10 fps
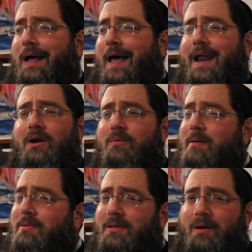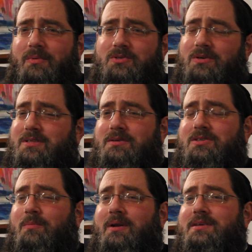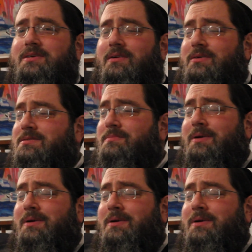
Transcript: and I don't remember the numbers because there's so many zeros.